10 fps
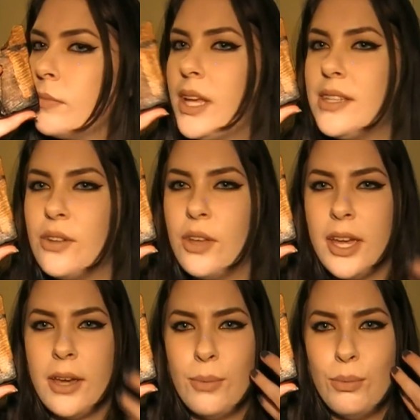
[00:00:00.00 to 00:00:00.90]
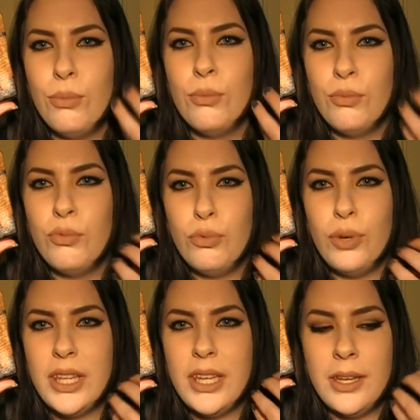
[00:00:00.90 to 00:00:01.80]
It's not like a
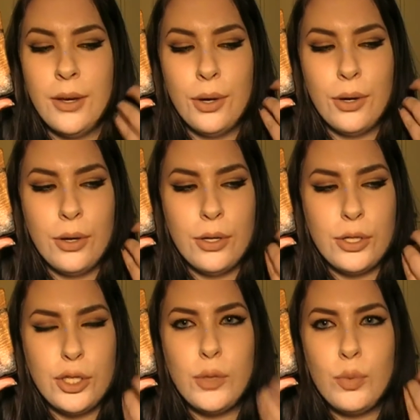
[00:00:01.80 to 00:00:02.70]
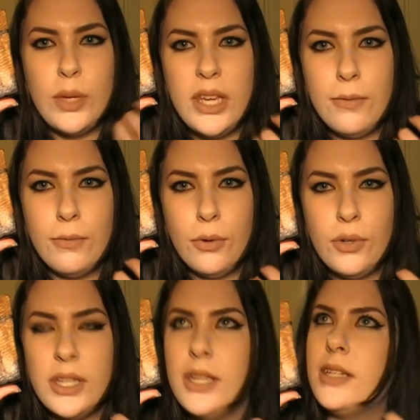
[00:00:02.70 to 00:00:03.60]
really sweet
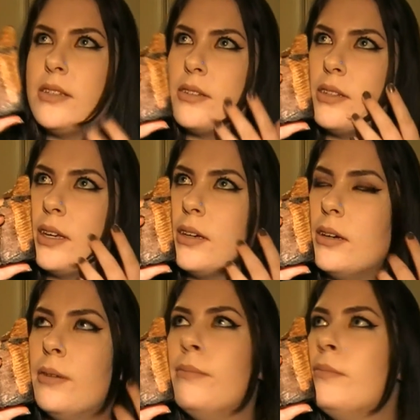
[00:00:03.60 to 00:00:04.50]
fruity, it's just like a...